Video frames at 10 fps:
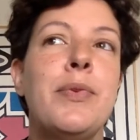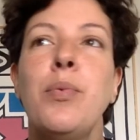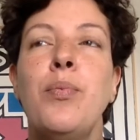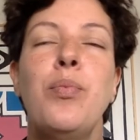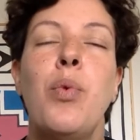
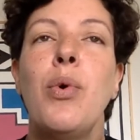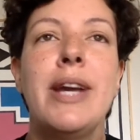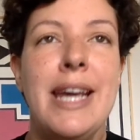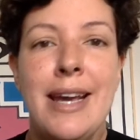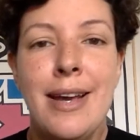
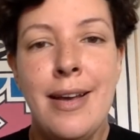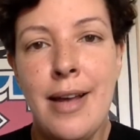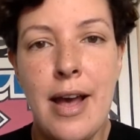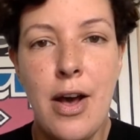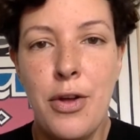walking
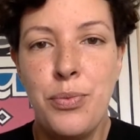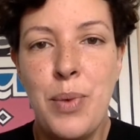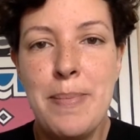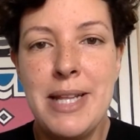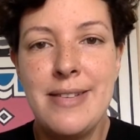on
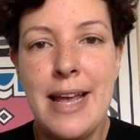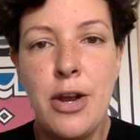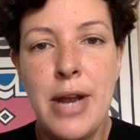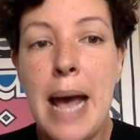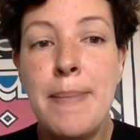women's head,
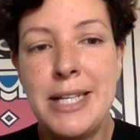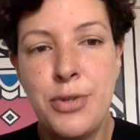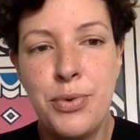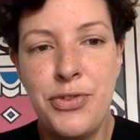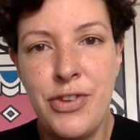on
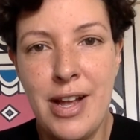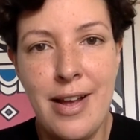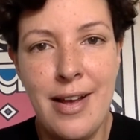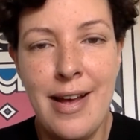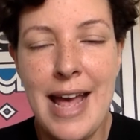Amazon's
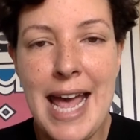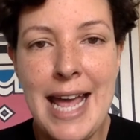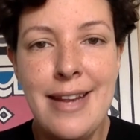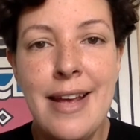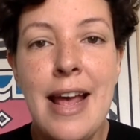
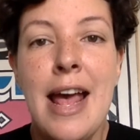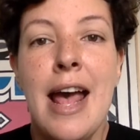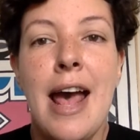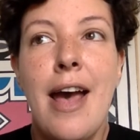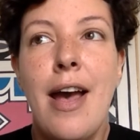head,
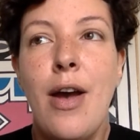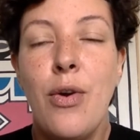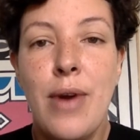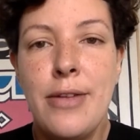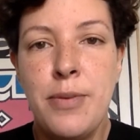
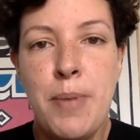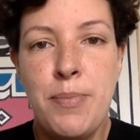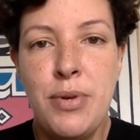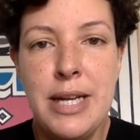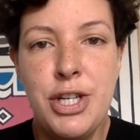around the
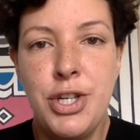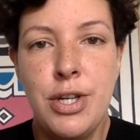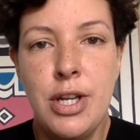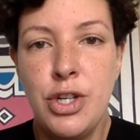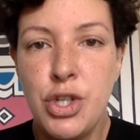
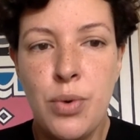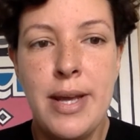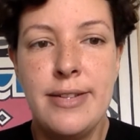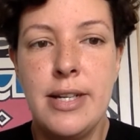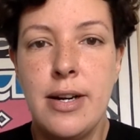population and
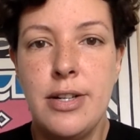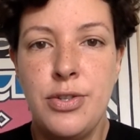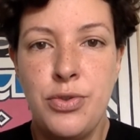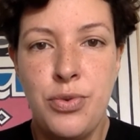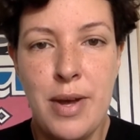showing the art
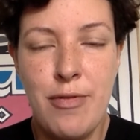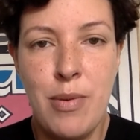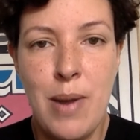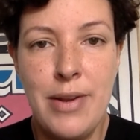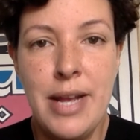to
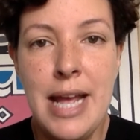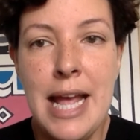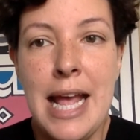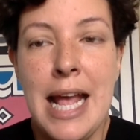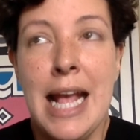everyone.
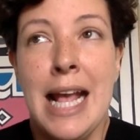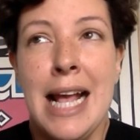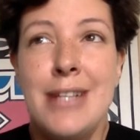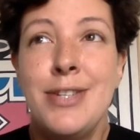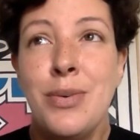
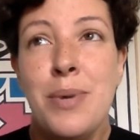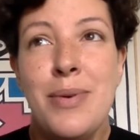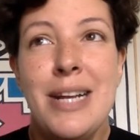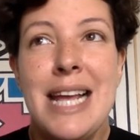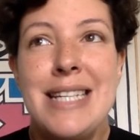And so we
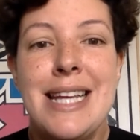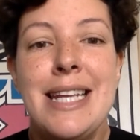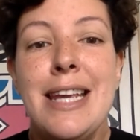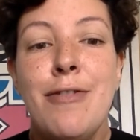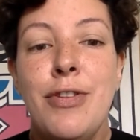realized that
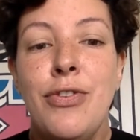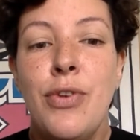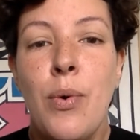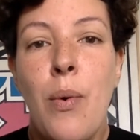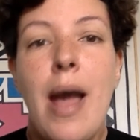even
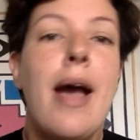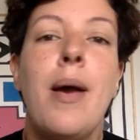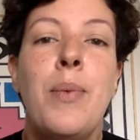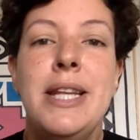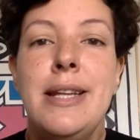though
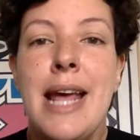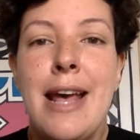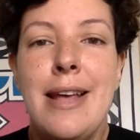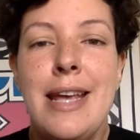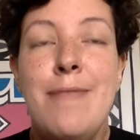we didn't
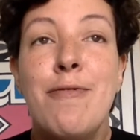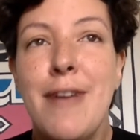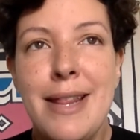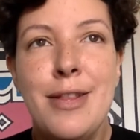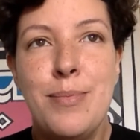
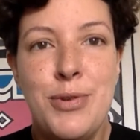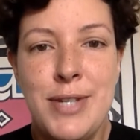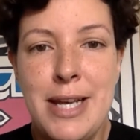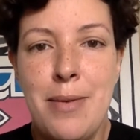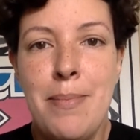invent the
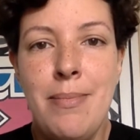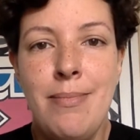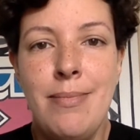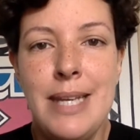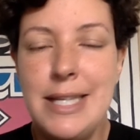museum
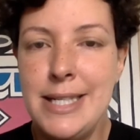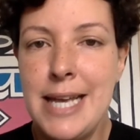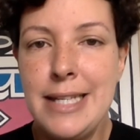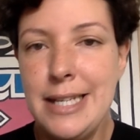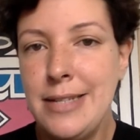in the
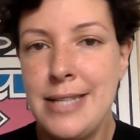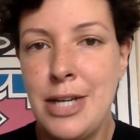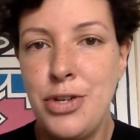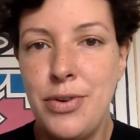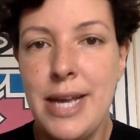18th
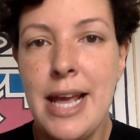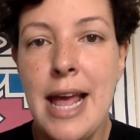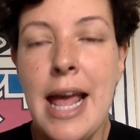century,